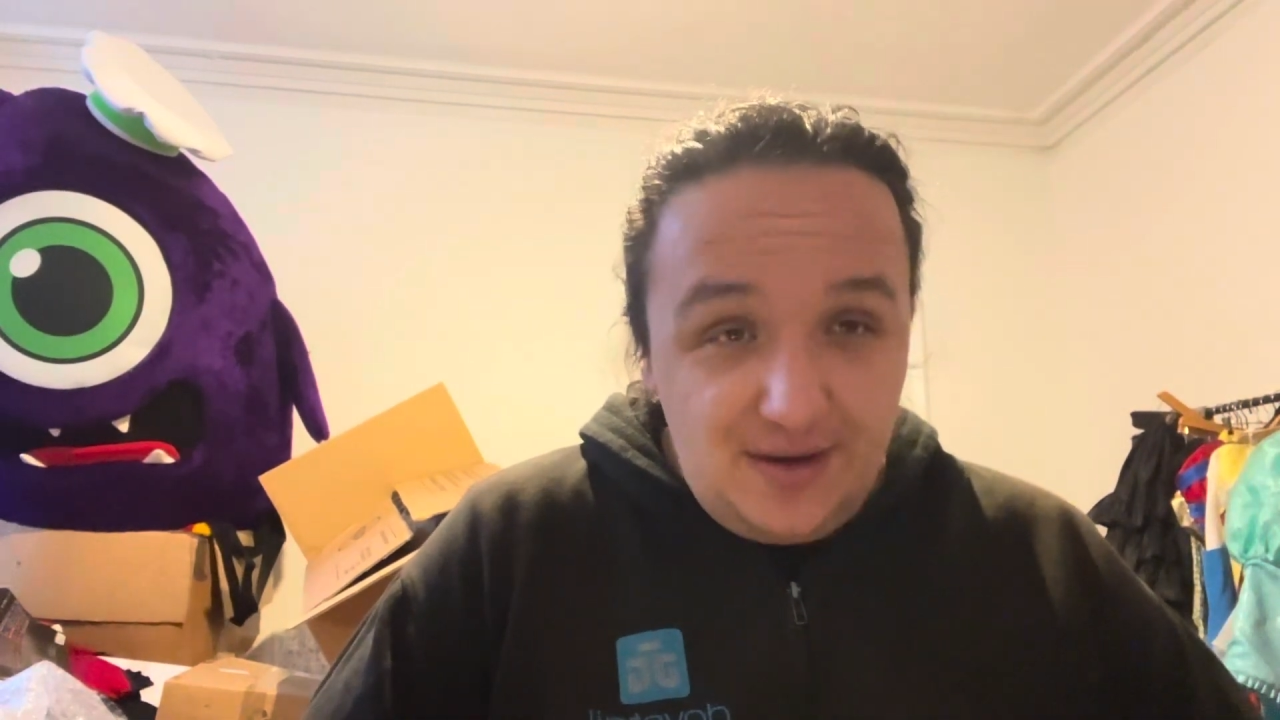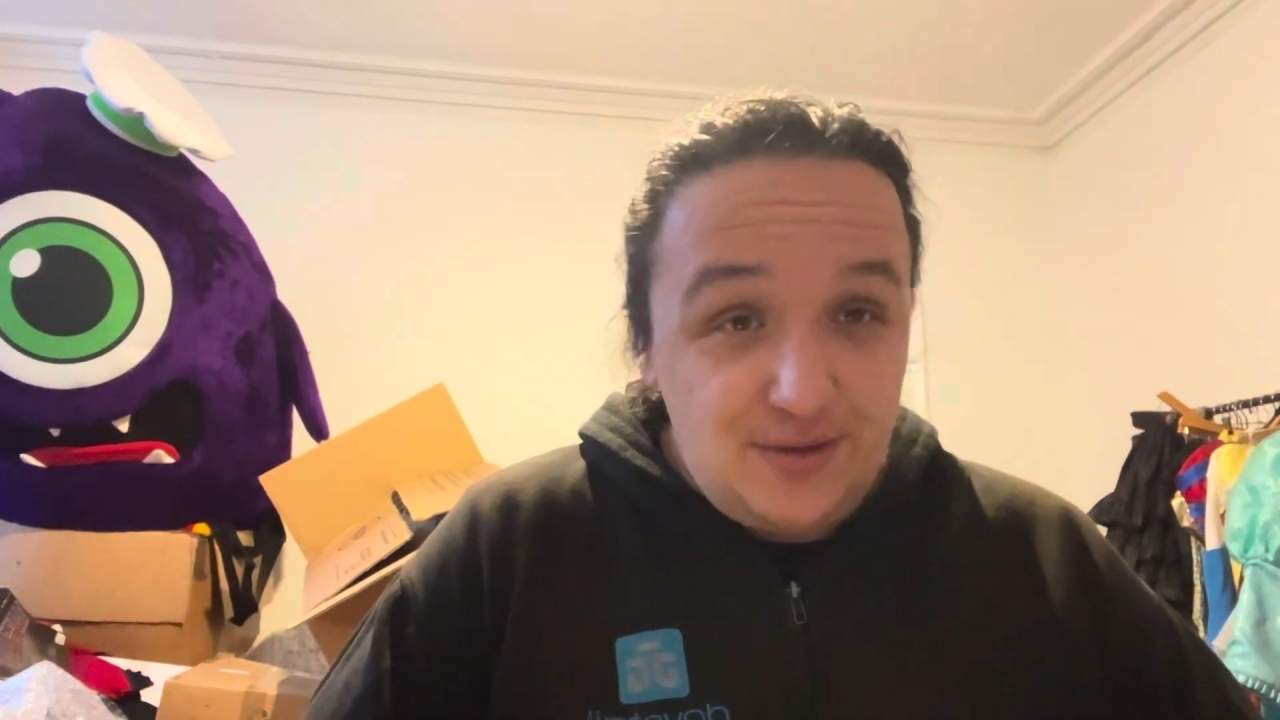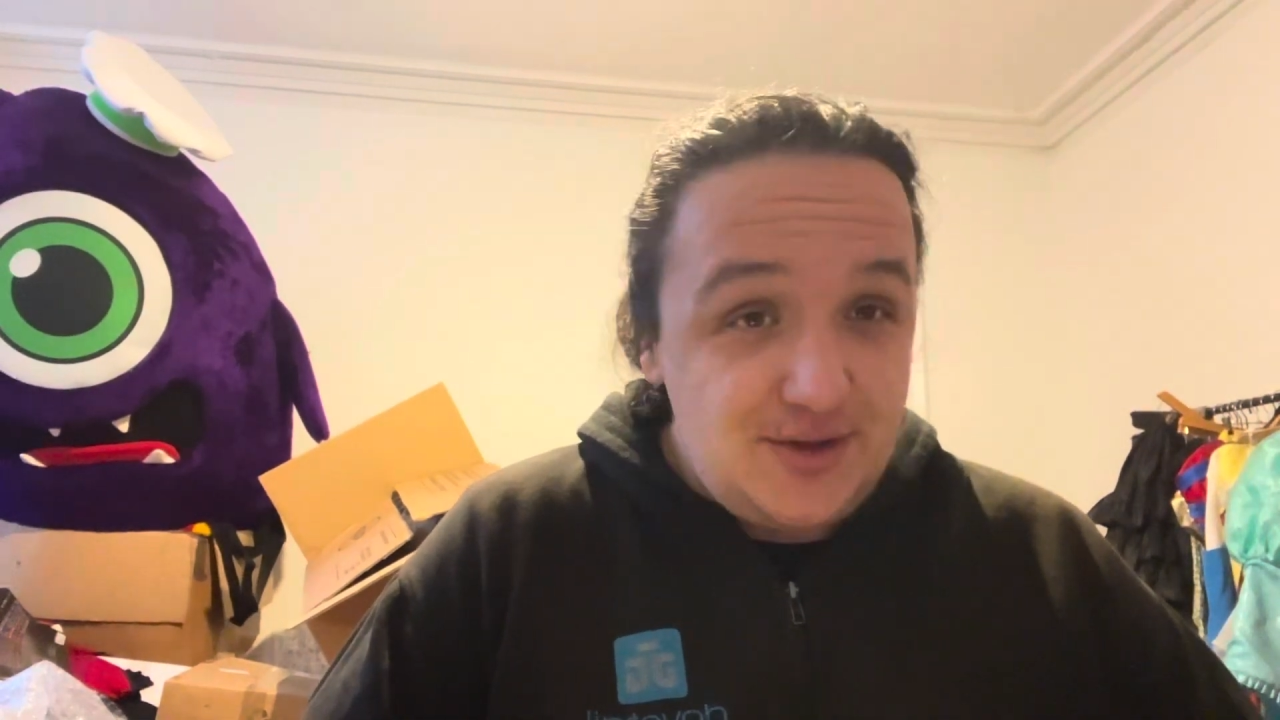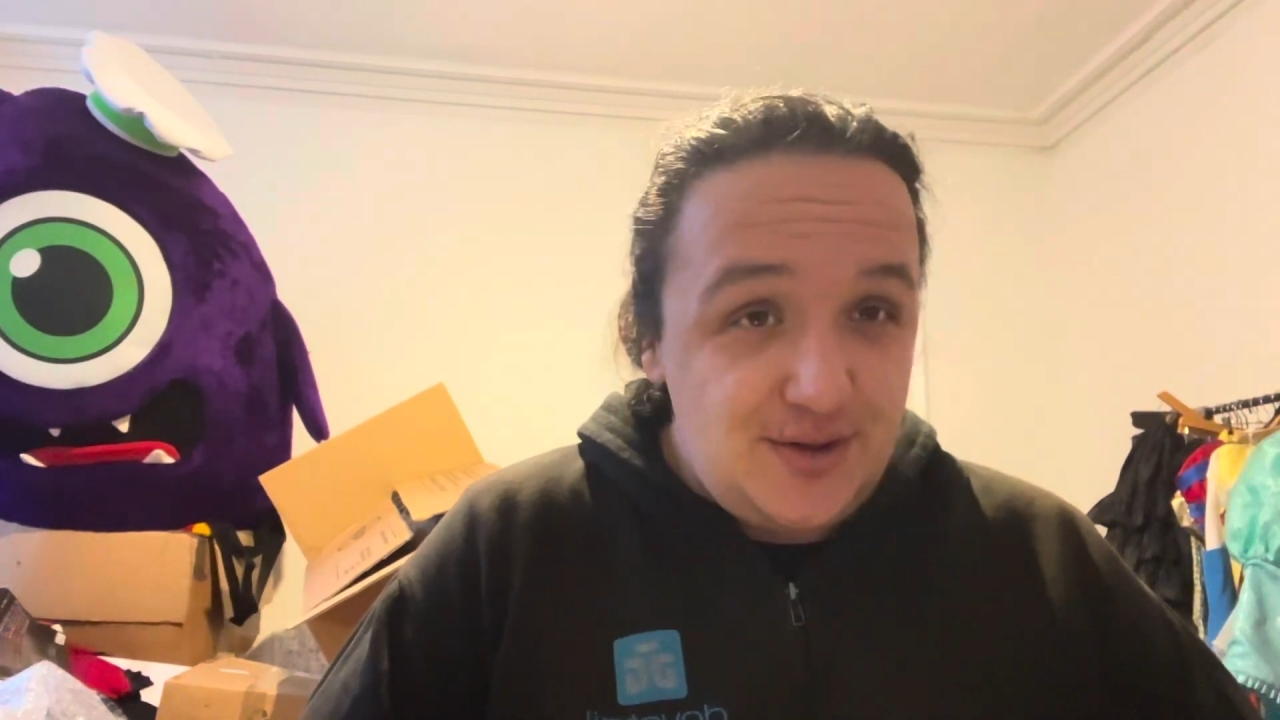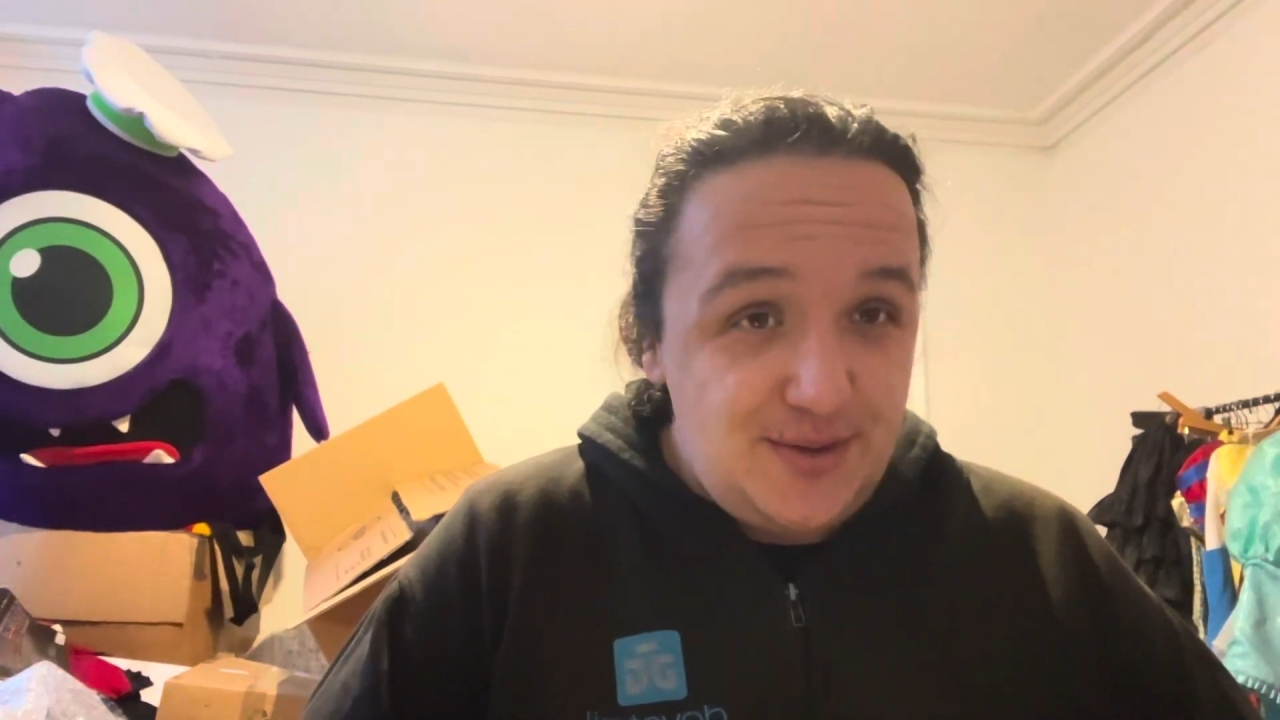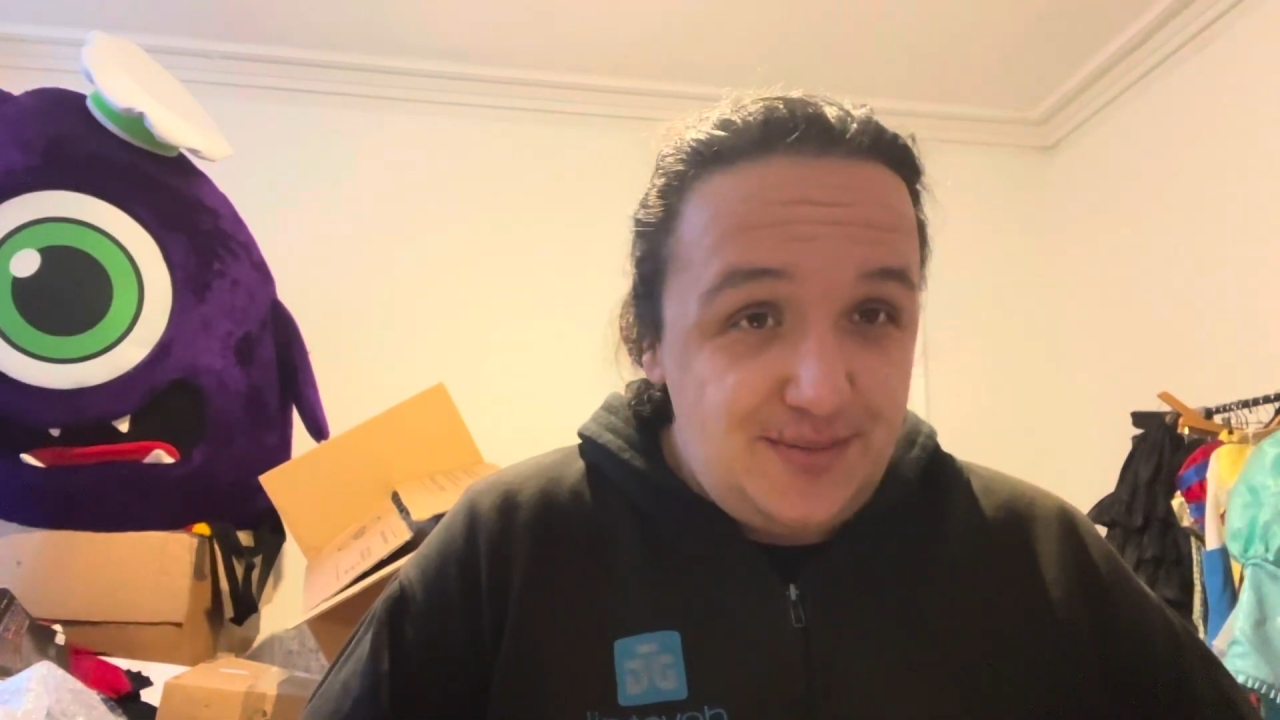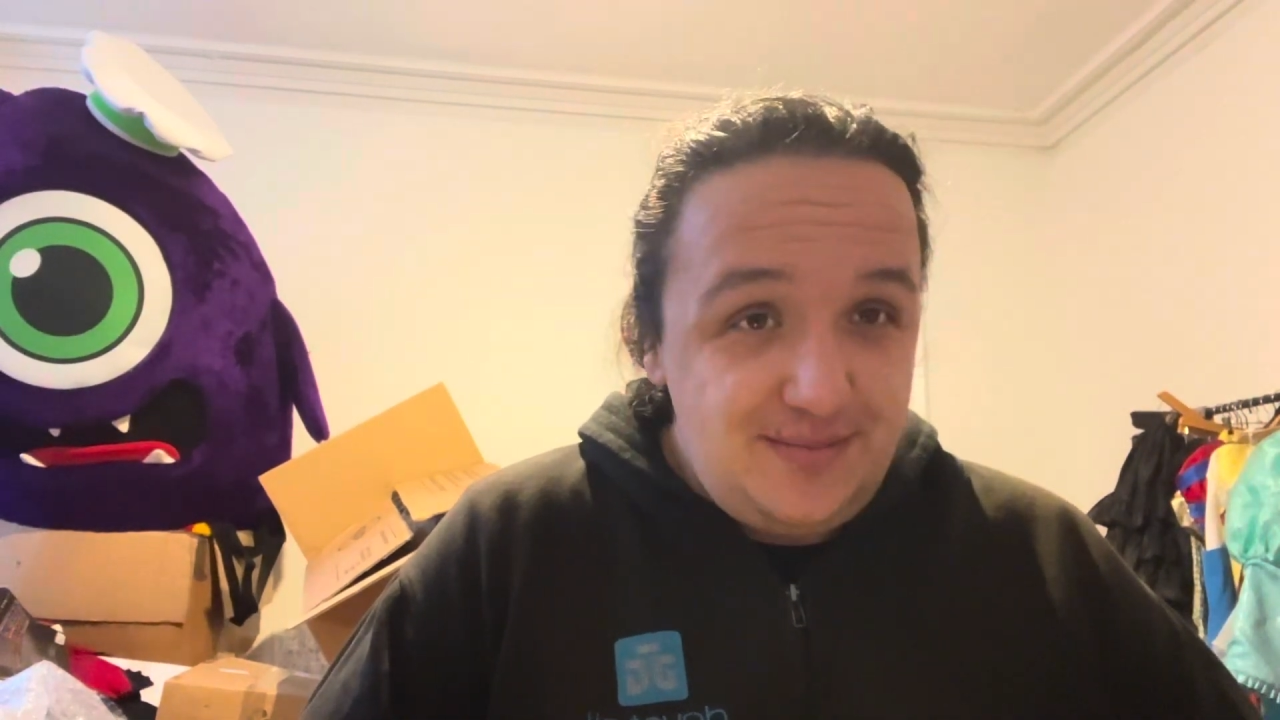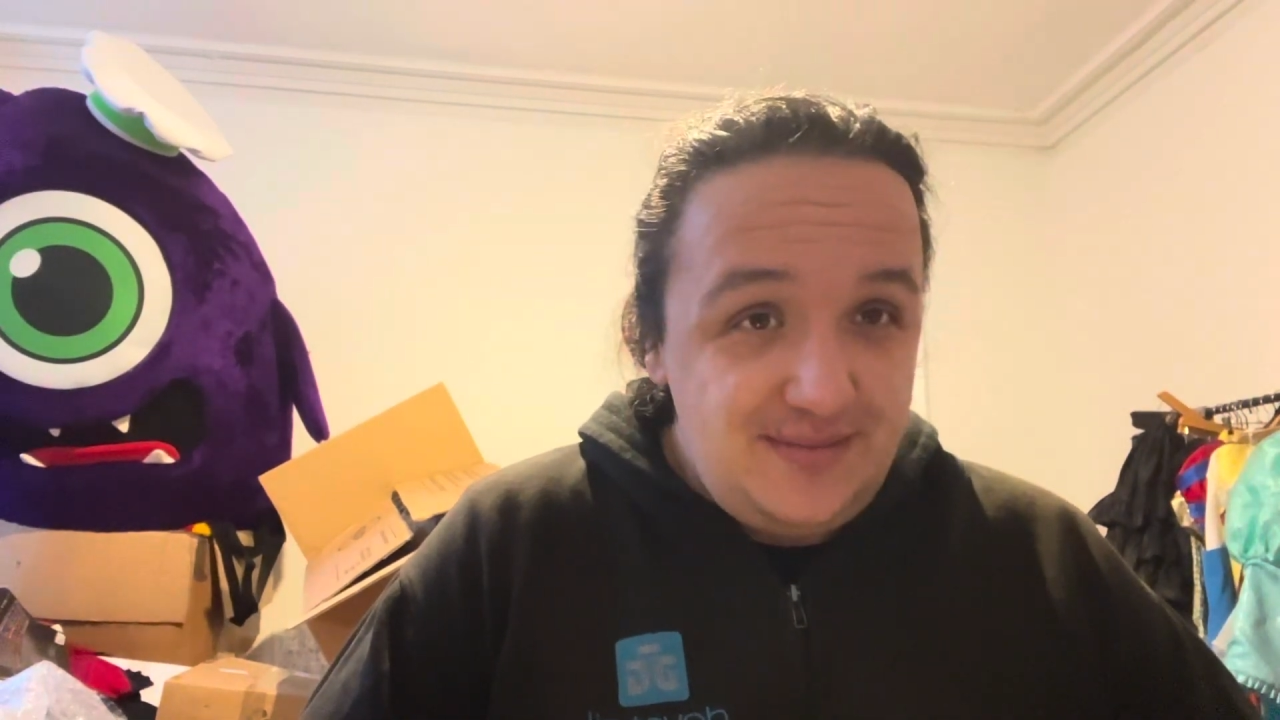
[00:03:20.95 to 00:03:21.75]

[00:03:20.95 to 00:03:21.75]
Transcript: also